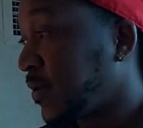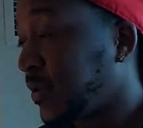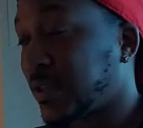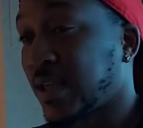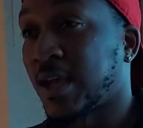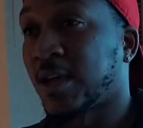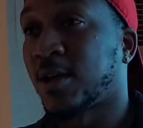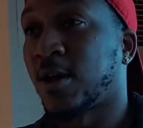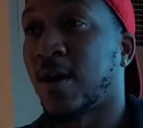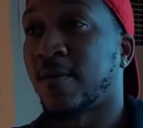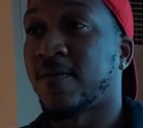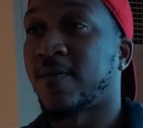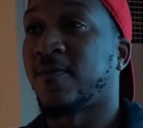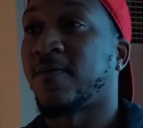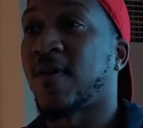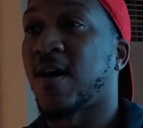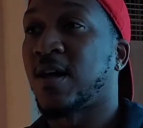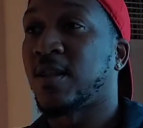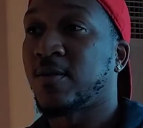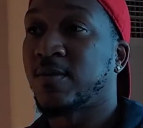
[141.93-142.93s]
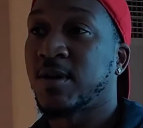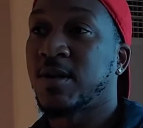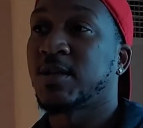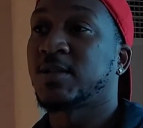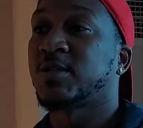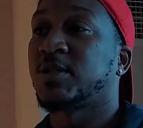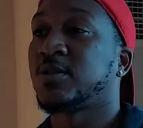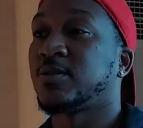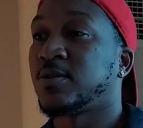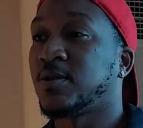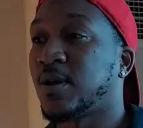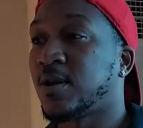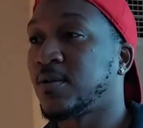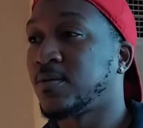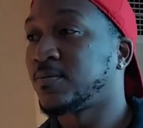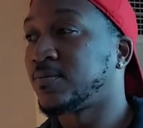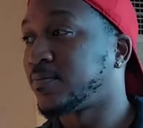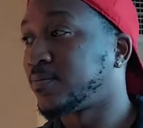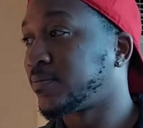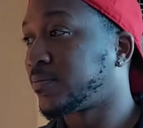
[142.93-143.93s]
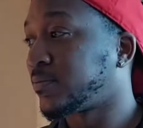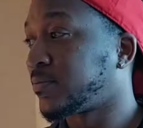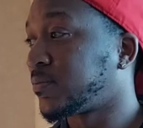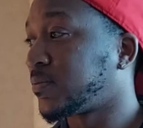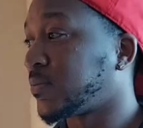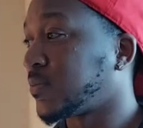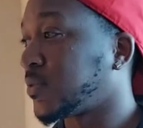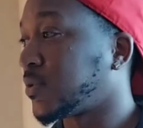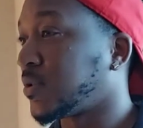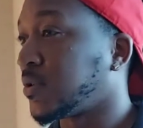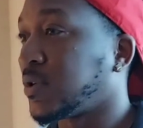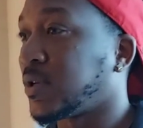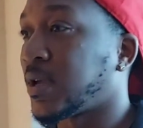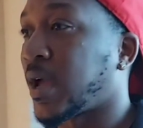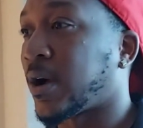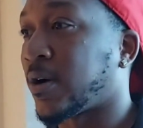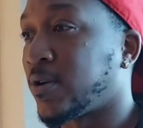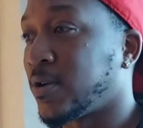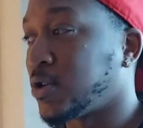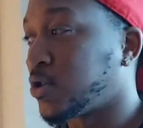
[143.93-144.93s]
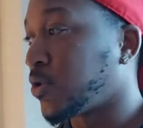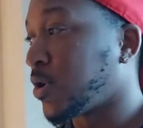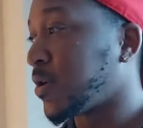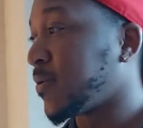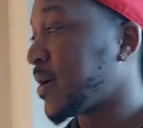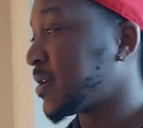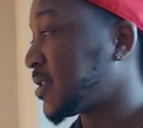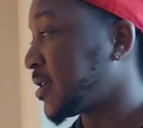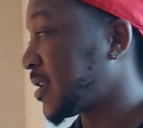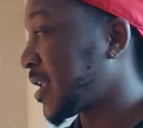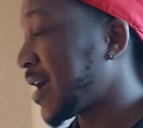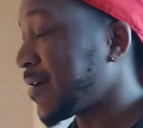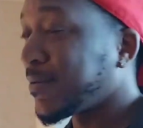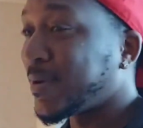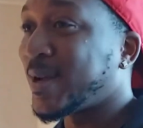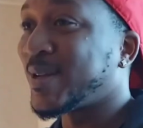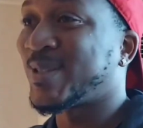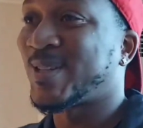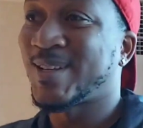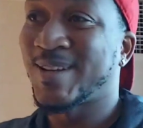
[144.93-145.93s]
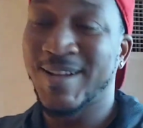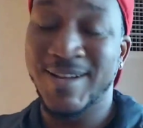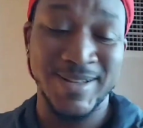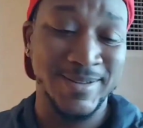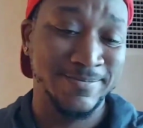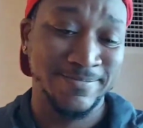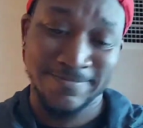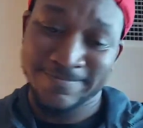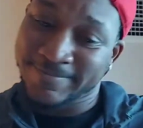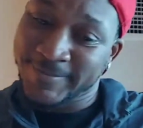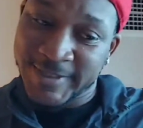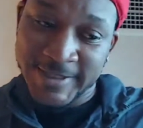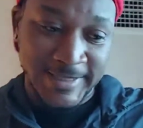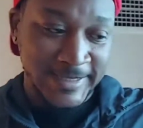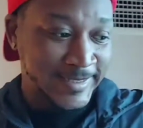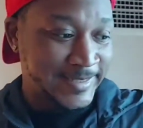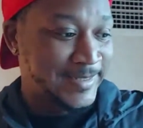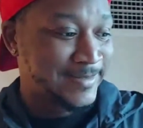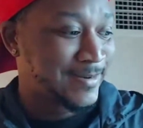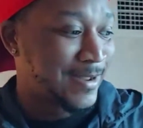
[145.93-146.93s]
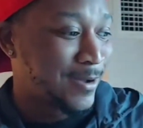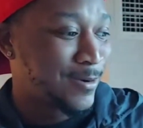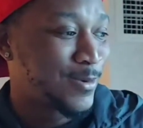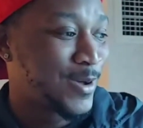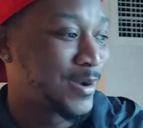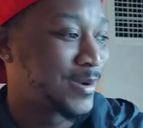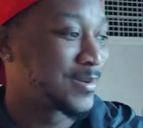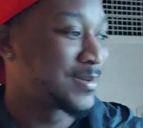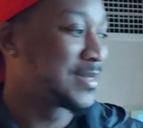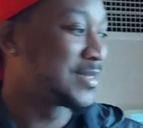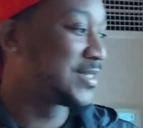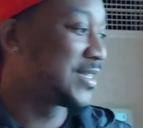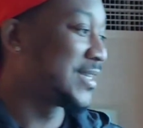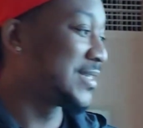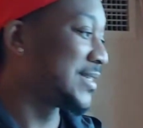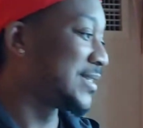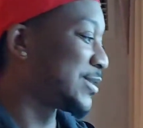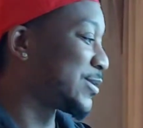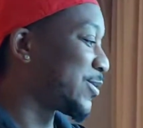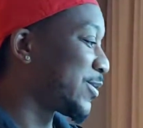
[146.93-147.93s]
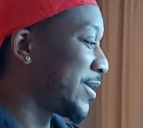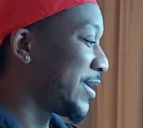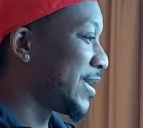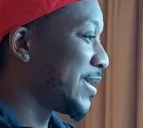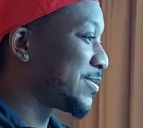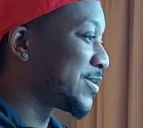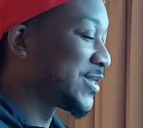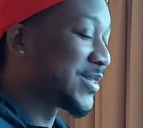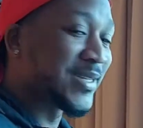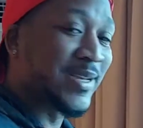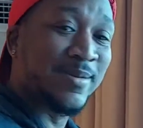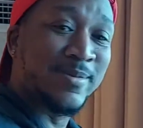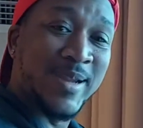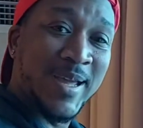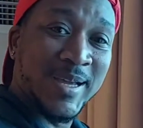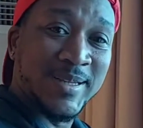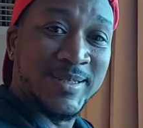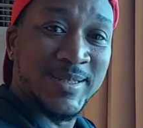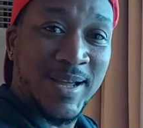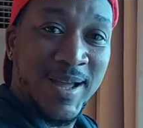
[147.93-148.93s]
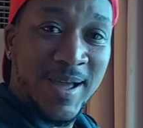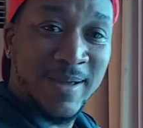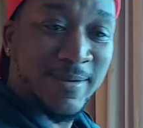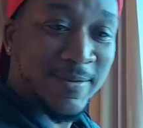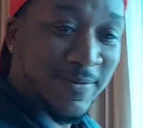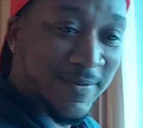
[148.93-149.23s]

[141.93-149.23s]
thank y'all for following us, and you know, y'all gonna enjoy the rest of the night with us. And you know, welcome to Jeazie's Cribs. Until next time, you